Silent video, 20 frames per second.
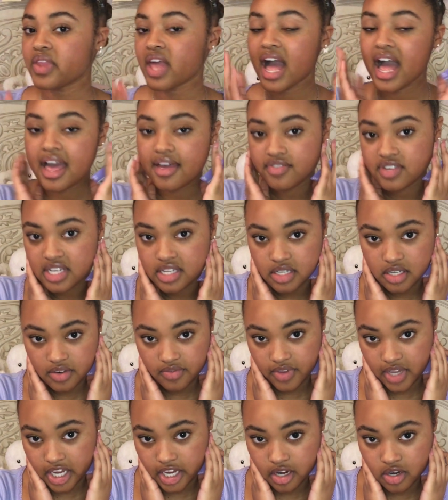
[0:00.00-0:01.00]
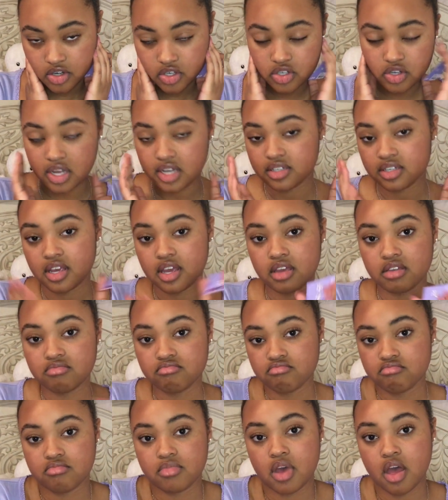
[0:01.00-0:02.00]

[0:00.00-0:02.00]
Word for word: I have sensitive ears, so I was like,